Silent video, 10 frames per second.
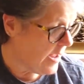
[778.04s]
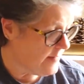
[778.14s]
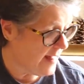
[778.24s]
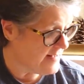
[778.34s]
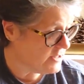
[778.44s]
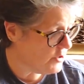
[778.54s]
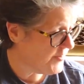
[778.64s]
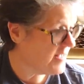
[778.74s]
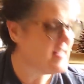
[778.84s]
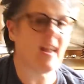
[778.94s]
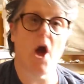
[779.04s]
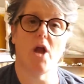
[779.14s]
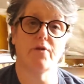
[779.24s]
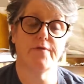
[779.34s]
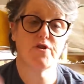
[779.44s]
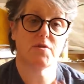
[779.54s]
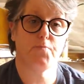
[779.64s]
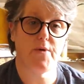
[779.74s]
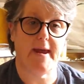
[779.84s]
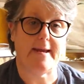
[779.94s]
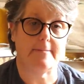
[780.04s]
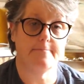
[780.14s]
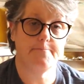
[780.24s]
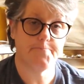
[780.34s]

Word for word: And the last 2 things I got are for spring.